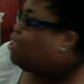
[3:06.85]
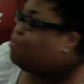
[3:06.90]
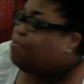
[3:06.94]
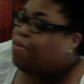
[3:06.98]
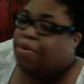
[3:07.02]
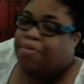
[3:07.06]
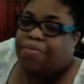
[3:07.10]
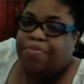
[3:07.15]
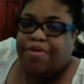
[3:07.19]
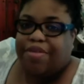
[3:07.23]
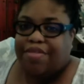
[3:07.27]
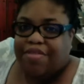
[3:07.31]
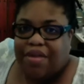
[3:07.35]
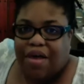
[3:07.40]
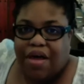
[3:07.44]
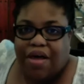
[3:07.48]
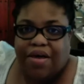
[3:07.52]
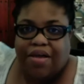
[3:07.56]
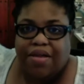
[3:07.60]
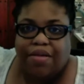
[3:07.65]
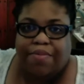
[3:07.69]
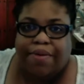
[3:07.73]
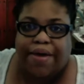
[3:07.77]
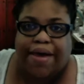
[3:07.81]
of people have been
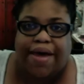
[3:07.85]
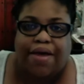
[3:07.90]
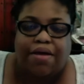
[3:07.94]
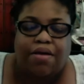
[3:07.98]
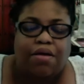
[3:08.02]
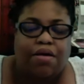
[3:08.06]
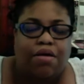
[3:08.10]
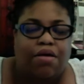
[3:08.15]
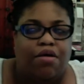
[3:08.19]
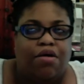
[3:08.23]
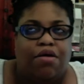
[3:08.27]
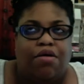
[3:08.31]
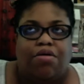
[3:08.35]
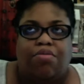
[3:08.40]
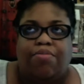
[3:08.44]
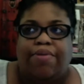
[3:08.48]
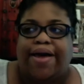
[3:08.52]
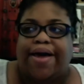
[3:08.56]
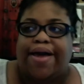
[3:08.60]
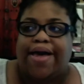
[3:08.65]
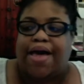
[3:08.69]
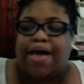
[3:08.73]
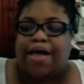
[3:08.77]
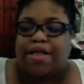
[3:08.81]
talking about, oh my
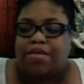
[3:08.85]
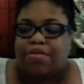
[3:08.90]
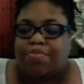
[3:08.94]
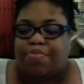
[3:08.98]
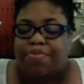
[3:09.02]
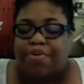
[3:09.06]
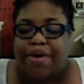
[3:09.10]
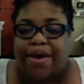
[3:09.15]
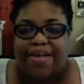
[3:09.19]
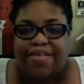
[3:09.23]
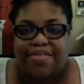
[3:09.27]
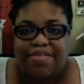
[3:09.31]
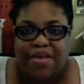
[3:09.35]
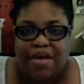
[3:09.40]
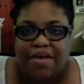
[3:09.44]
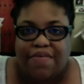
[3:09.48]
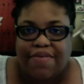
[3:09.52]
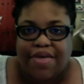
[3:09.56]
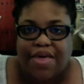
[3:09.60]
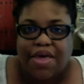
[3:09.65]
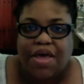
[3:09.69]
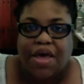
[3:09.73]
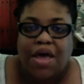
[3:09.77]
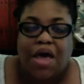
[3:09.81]
god, the price of
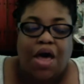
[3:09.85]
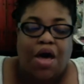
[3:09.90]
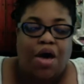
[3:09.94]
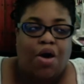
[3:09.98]
it,